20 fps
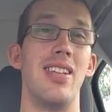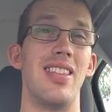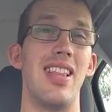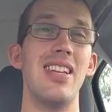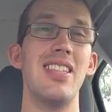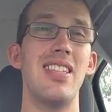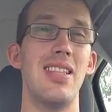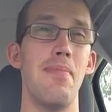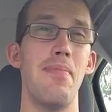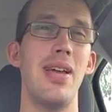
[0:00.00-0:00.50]

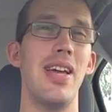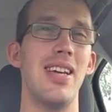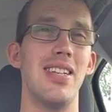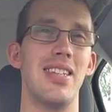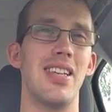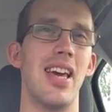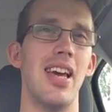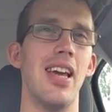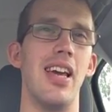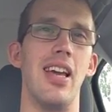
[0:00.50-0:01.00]
That's the
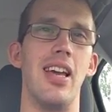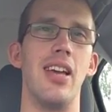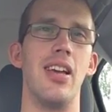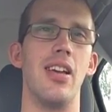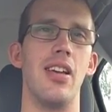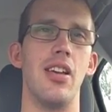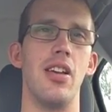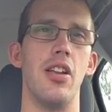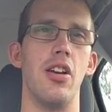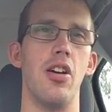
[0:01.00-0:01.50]
biggest key,
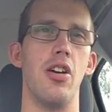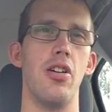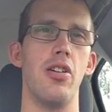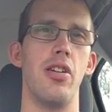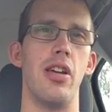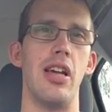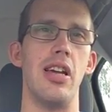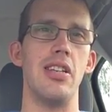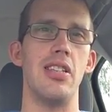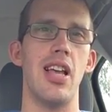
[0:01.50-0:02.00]

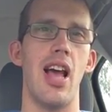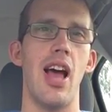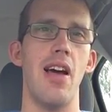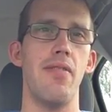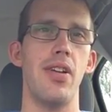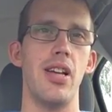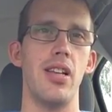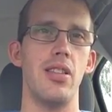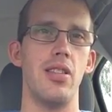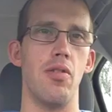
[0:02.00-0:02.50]
is
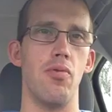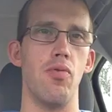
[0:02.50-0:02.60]
having